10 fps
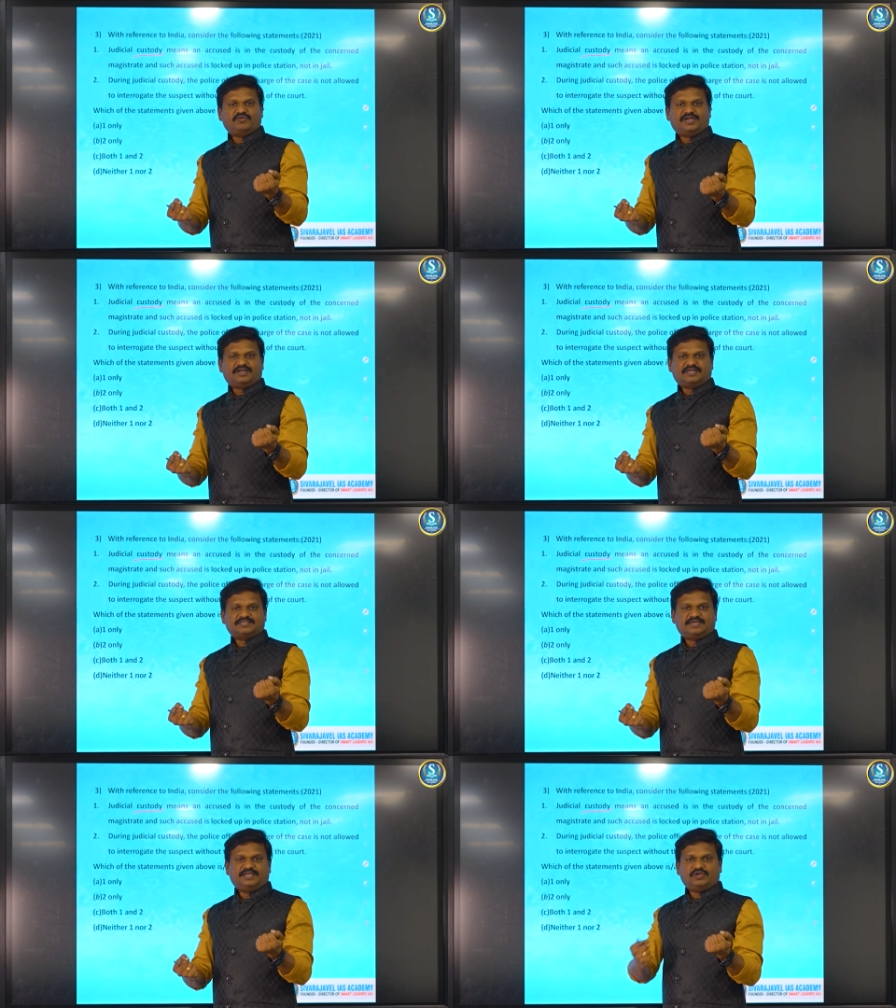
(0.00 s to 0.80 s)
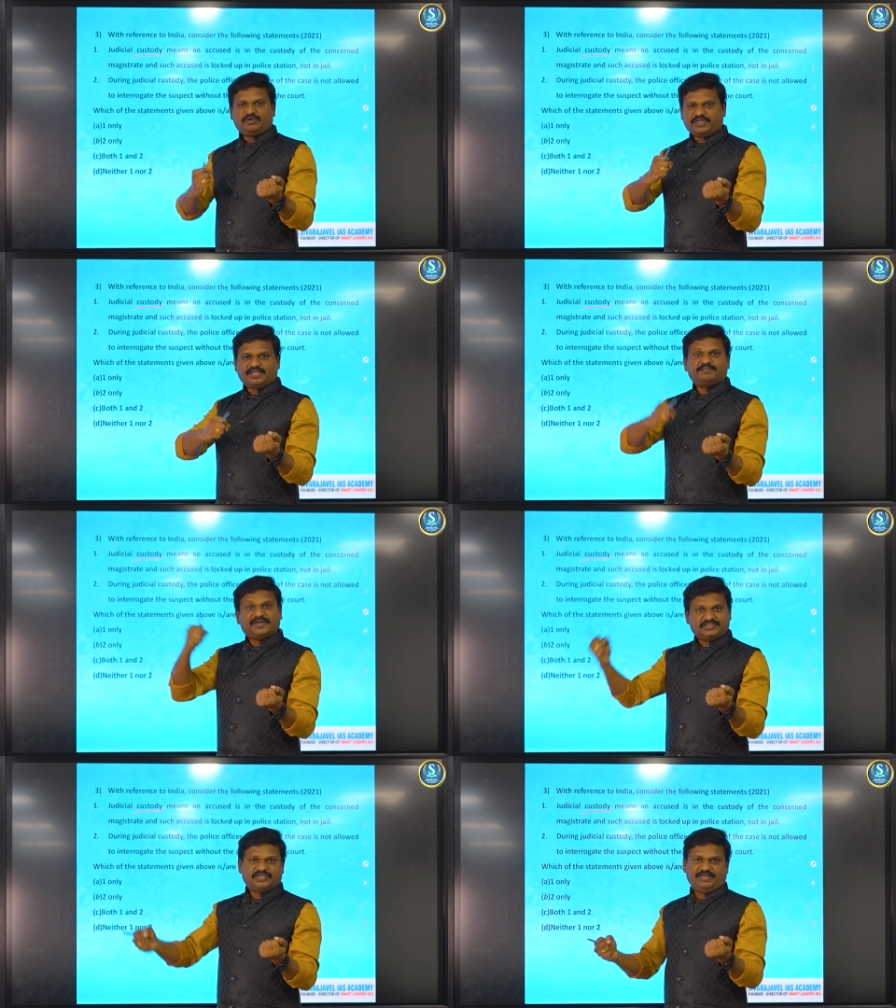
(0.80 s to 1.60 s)
you under custody, you will be kept
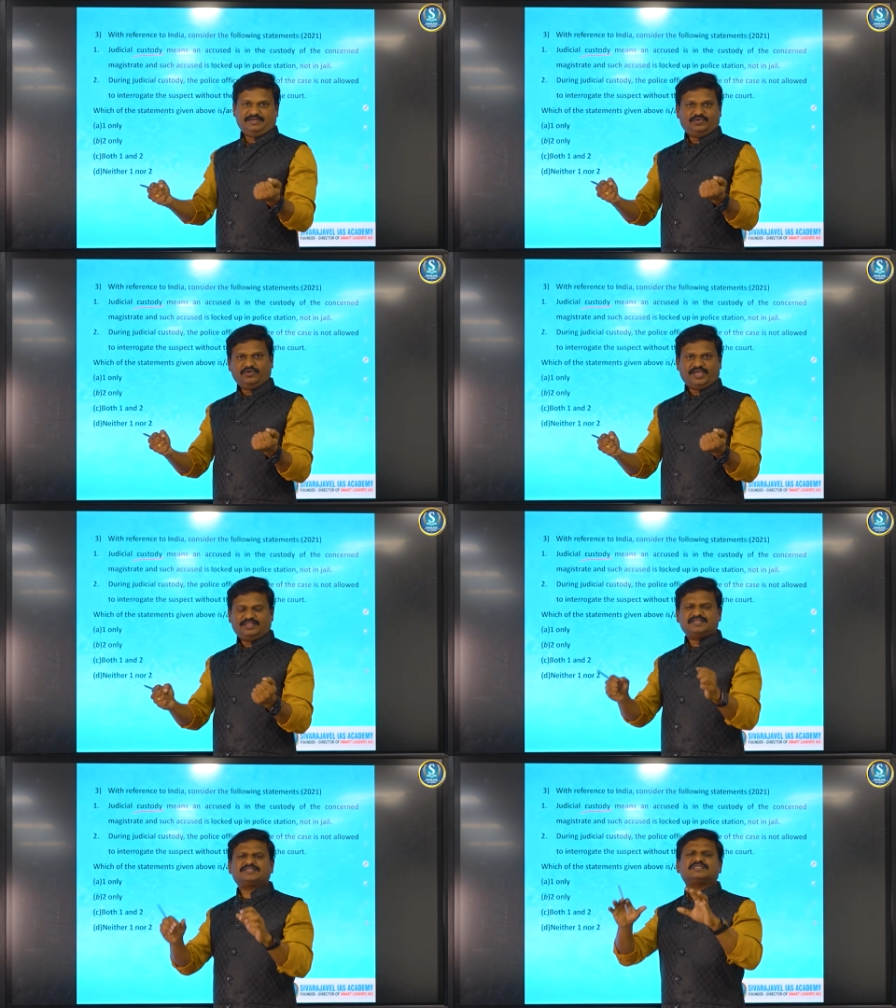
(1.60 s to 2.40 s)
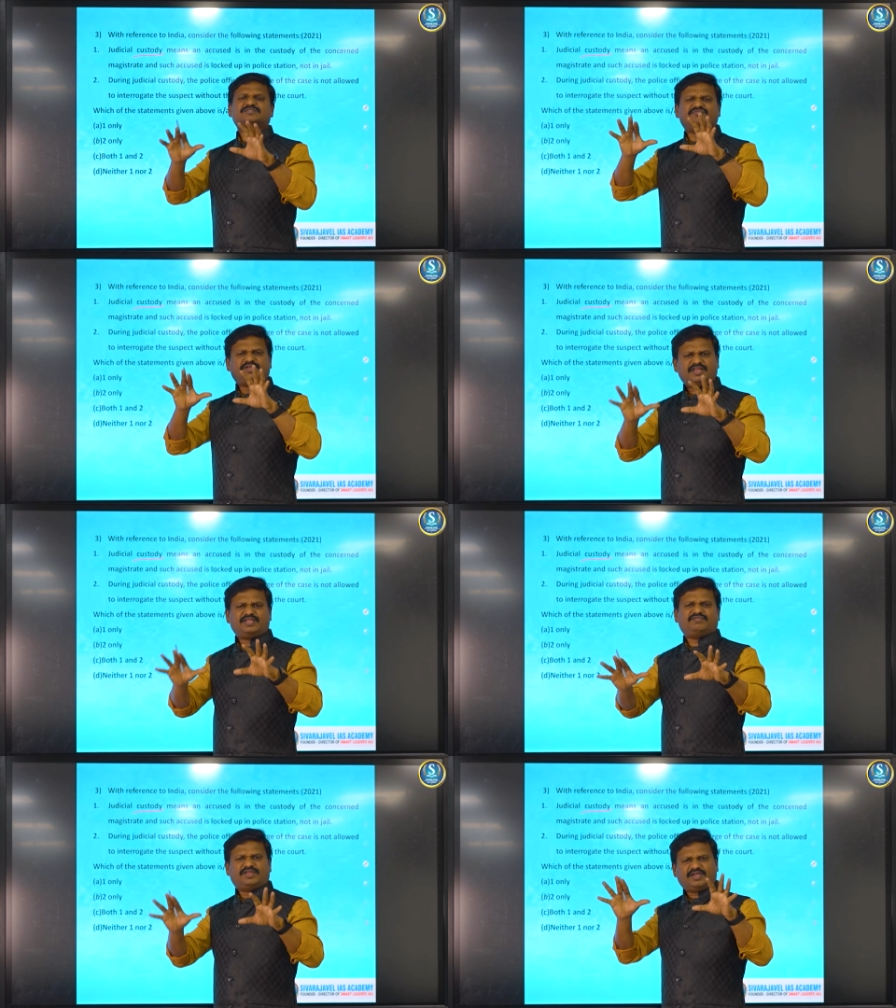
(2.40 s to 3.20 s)
in jail. Okay, this is
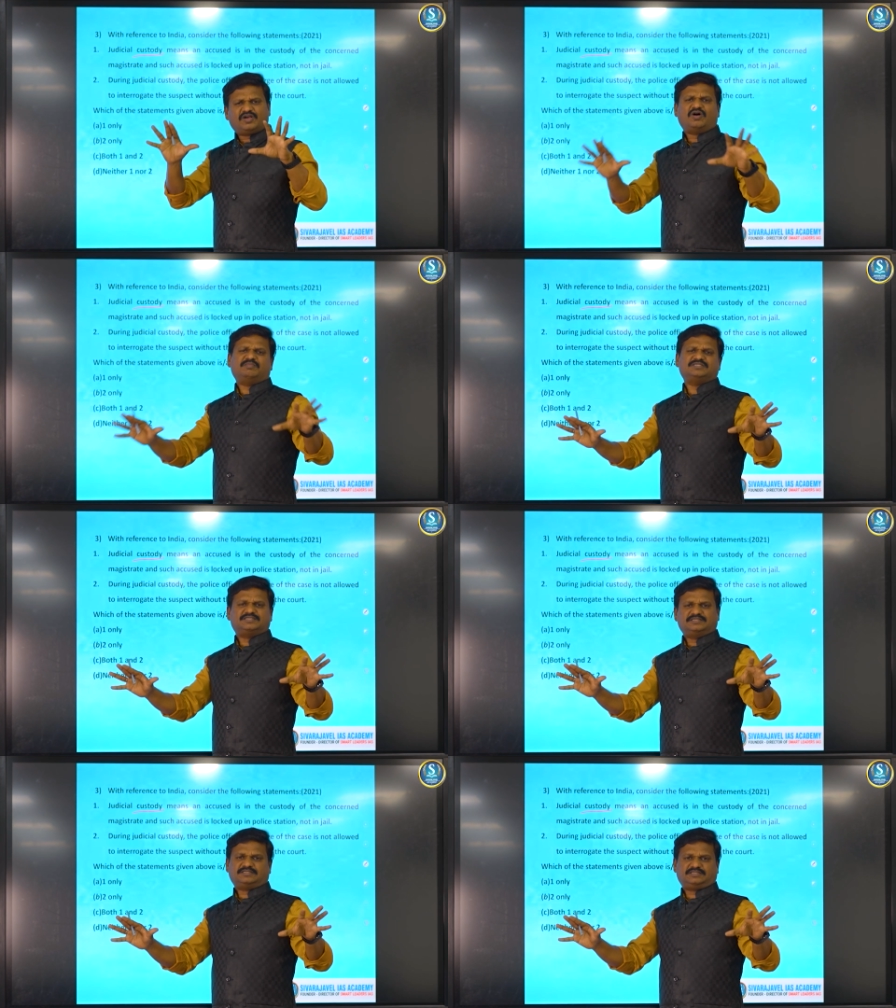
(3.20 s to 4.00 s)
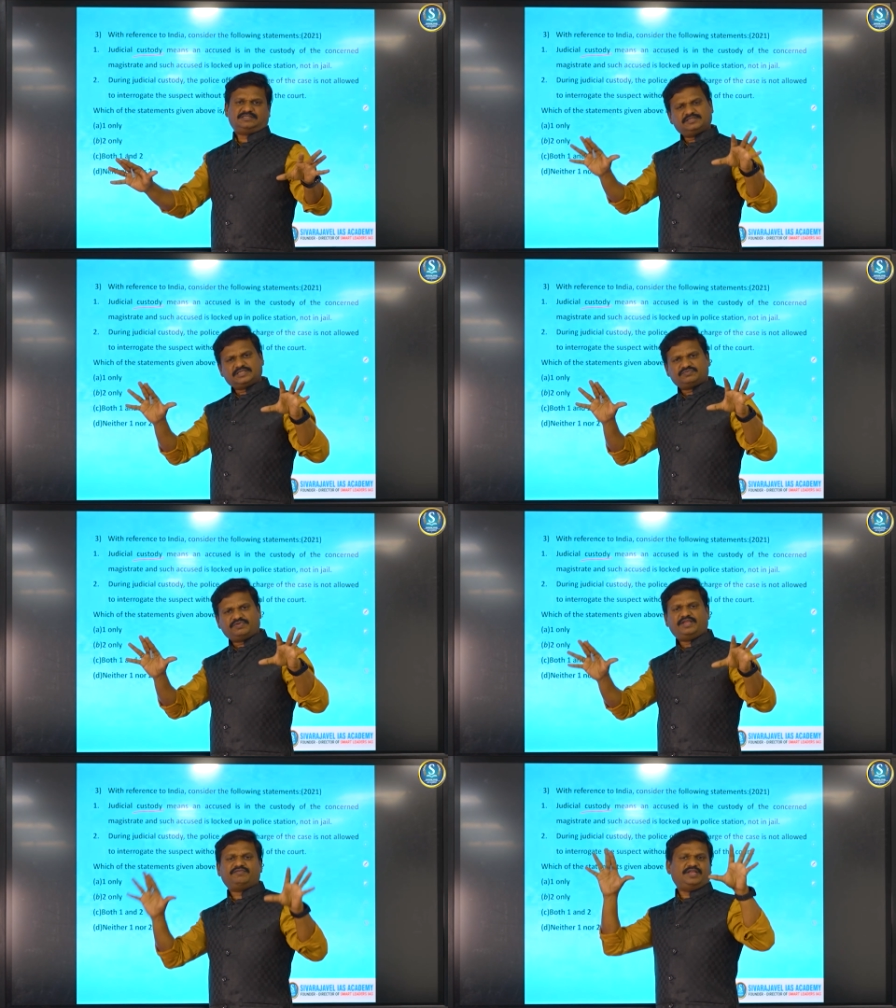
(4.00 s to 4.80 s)
very, very common sense. This is
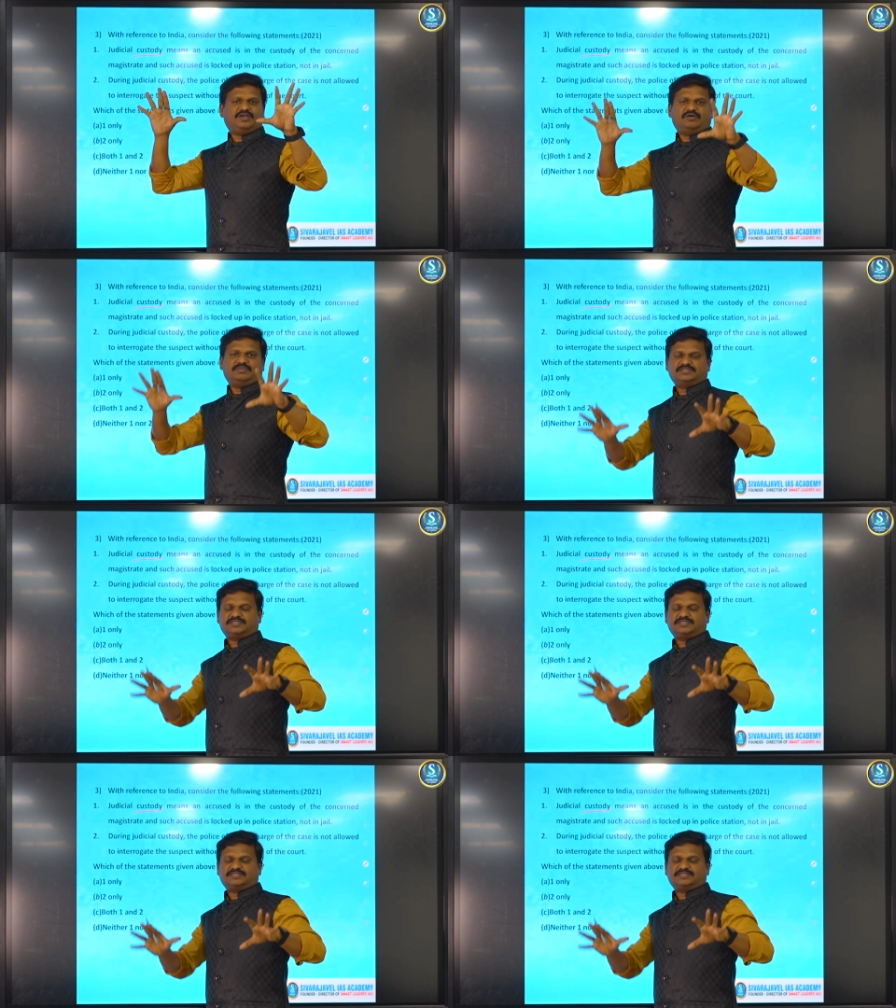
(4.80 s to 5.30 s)
very, very common